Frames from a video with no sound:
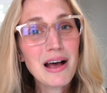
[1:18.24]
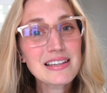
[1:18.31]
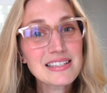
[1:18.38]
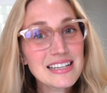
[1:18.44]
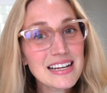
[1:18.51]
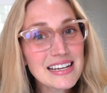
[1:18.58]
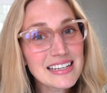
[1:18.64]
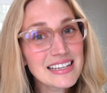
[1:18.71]

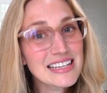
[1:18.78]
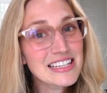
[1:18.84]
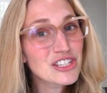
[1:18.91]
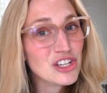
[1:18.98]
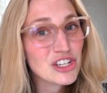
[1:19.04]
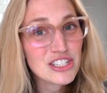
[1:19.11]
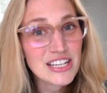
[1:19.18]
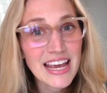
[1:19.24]
pasta is
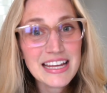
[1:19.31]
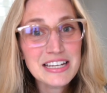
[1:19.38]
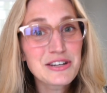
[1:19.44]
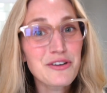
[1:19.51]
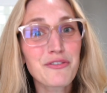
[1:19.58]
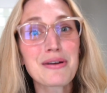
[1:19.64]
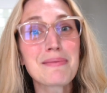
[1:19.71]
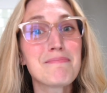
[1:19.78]
just a
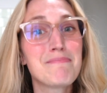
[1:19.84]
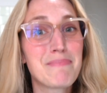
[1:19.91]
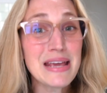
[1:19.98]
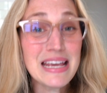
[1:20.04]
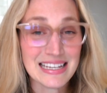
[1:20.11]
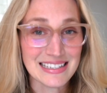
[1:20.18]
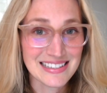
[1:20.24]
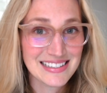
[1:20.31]
different
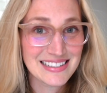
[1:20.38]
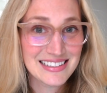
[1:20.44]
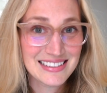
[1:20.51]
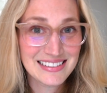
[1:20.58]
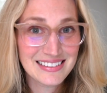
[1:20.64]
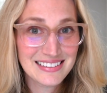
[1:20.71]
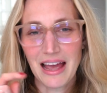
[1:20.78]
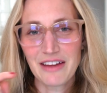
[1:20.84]
beast.
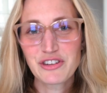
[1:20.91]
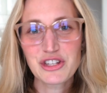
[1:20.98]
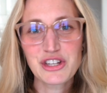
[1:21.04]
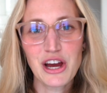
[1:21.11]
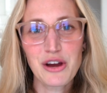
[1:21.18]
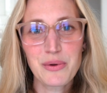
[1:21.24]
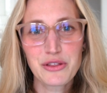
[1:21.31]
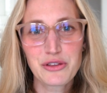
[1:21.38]
I have to
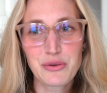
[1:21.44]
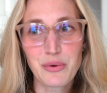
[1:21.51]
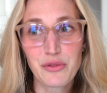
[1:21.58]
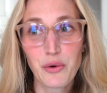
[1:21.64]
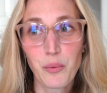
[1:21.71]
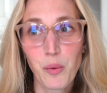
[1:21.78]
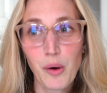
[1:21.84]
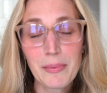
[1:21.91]
share with you,
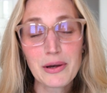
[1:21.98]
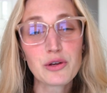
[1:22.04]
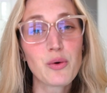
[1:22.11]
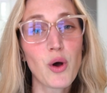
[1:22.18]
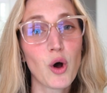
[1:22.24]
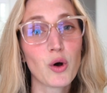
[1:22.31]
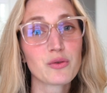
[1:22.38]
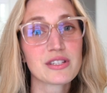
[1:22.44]
the woman who
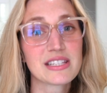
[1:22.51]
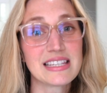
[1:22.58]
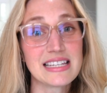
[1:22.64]
owns